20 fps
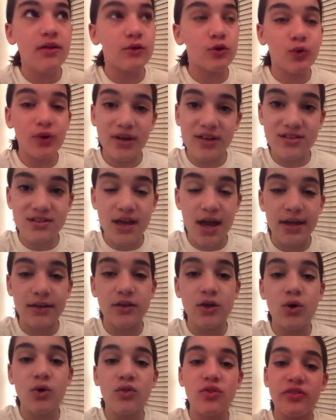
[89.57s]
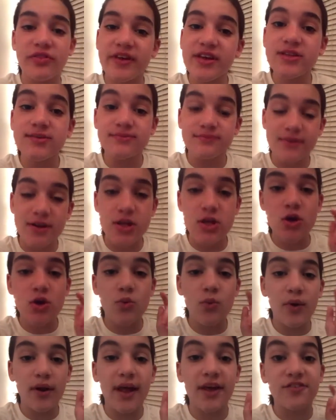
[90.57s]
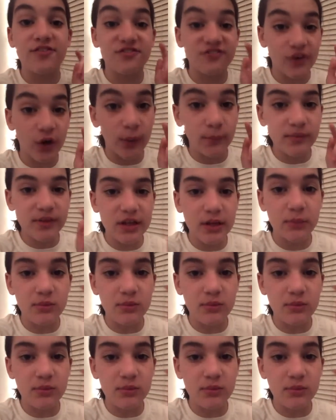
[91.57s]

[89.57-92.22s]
quick side note, this video when I filmed it,